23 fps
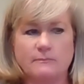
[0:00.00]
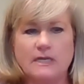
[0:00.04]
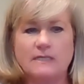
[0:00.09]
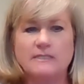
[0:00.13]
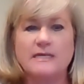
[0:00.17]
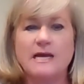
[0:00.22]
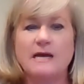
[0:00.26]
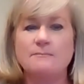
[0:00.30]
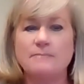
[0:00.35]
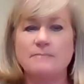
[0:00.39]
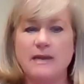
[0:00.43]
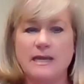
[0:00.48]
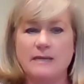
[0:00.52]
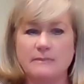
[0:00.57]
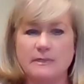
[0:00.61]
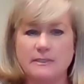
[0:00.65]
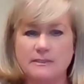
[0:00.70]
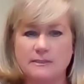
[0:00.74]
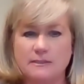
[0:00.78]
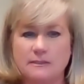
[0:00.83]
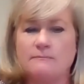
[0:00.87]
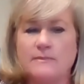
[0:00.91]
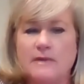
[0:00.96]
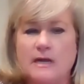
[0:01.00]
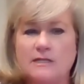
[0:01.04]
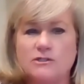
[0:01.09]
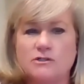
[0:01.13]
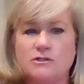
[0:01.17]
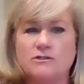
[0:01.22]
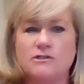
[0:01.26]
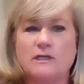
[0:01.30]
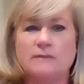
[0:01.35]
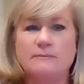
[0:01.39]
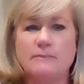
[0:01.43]
down payment. That's
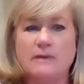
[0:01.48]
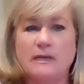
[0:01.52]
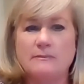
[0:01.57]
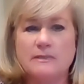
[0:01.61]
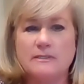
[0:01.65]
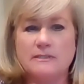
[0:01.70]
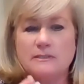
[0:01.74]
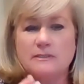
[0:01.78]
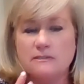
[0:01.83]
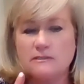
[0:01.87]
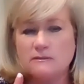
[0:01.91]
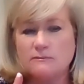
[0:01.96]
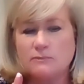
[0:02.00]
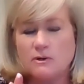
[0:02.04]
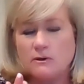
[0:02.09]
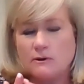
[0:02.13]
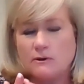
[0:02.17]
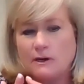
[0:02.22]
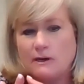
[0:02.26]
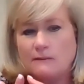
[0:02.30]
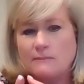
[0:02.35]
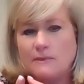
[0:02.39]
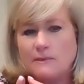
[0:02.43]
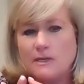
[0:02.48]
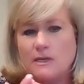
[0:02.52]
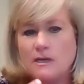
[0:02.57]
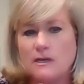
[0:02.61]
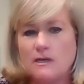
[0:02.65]
our down payment assistance program.